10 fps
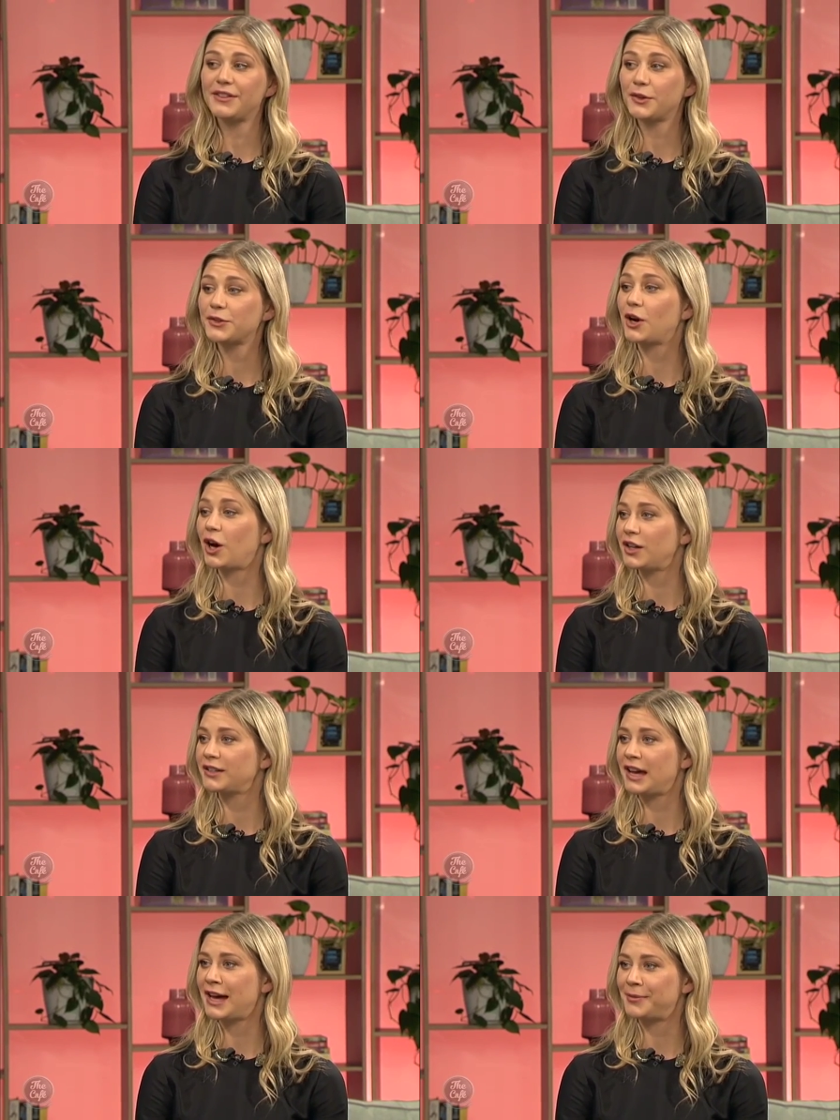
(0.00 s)
and those are
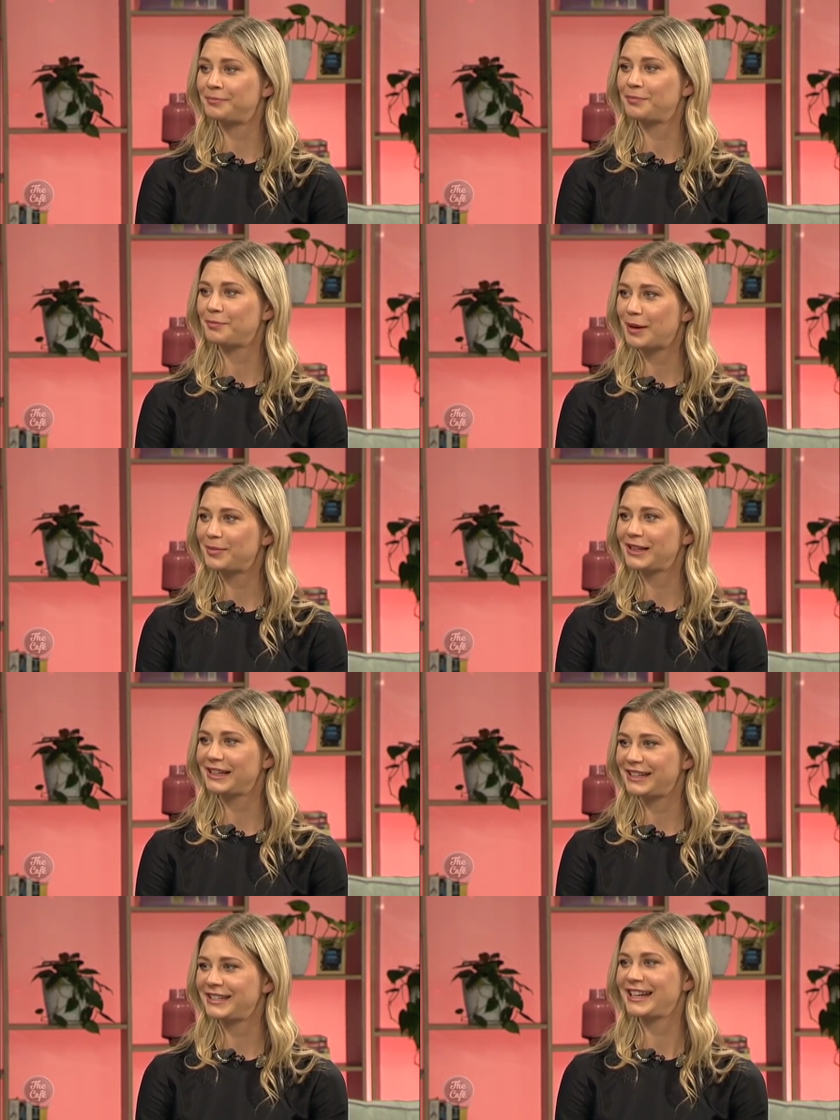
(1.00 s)
all um,
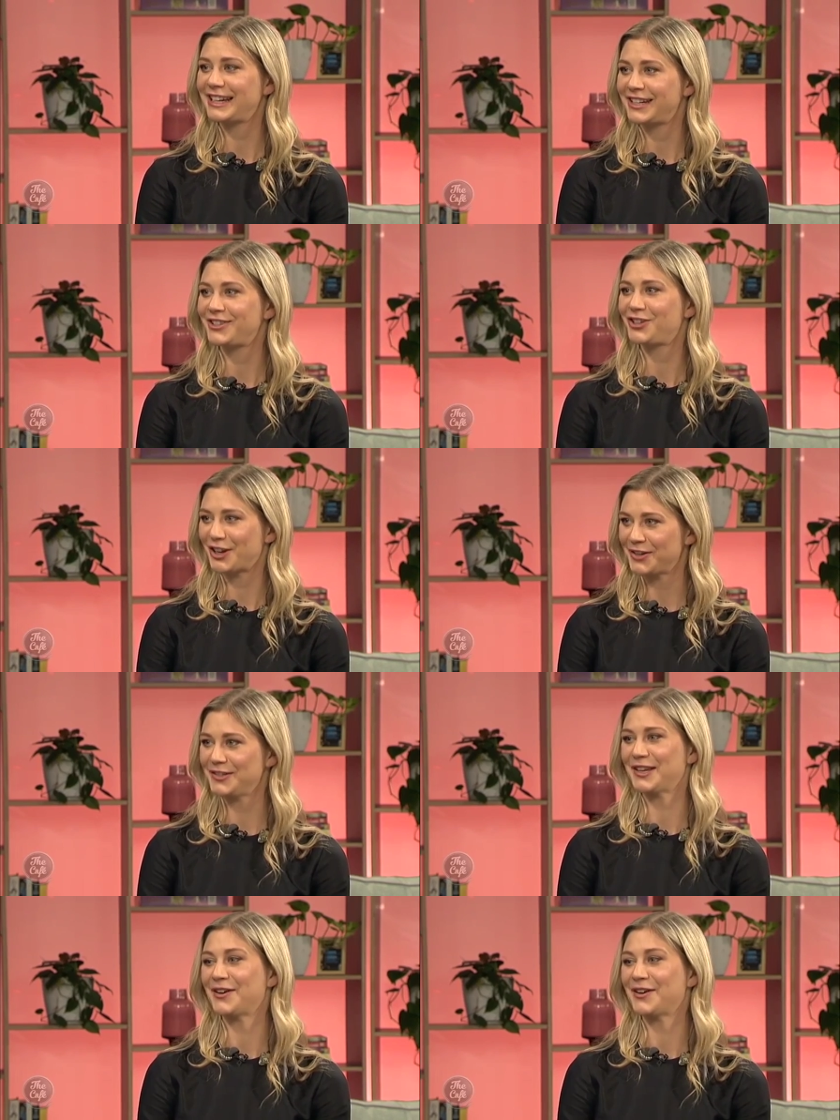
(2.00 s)
publicly ticketed shows.